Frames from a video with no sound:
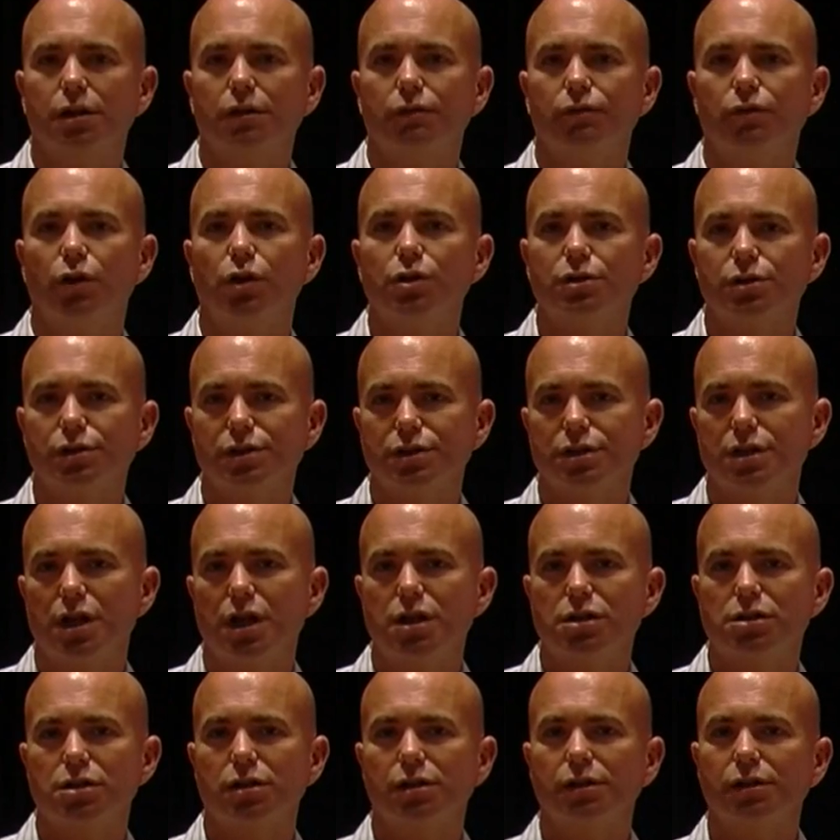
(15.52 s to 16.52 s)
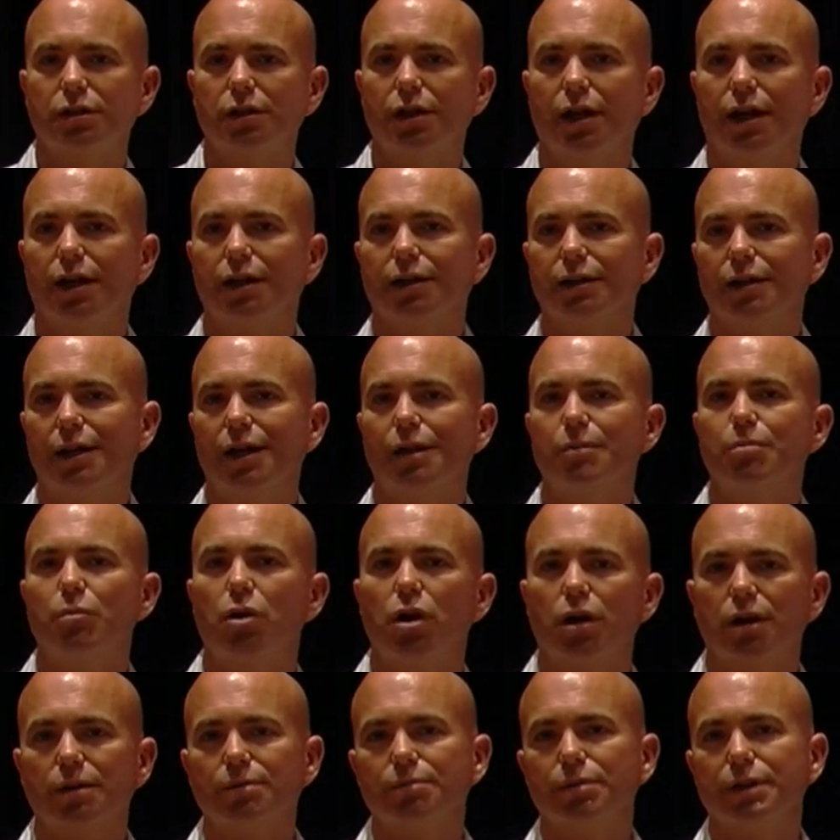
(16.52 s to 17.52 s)
virtualization, and cloud
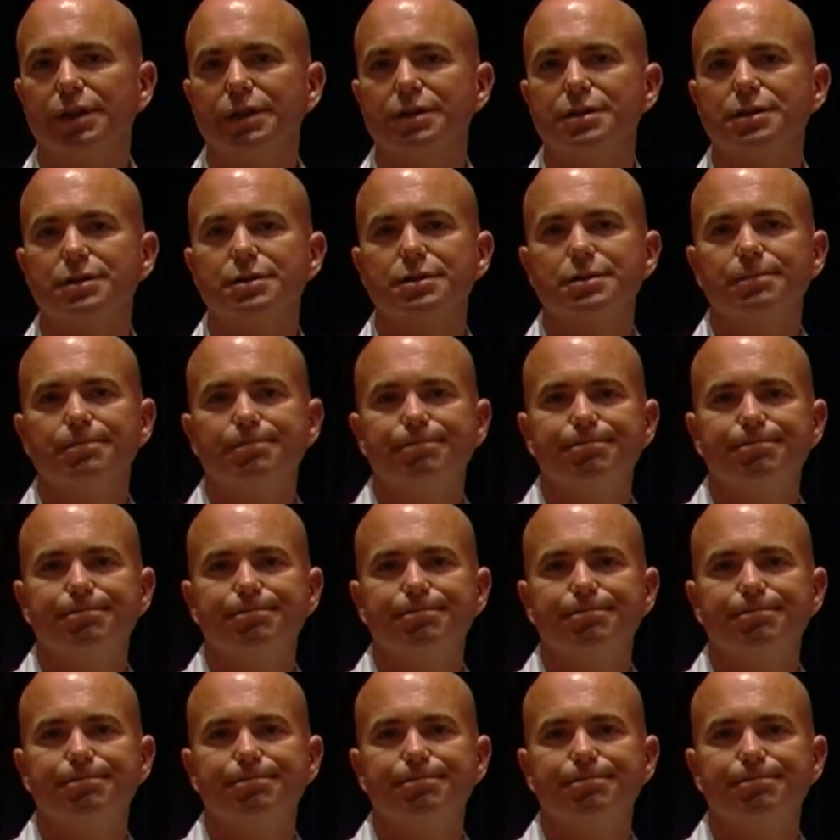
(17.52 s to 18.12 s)
marketplaces.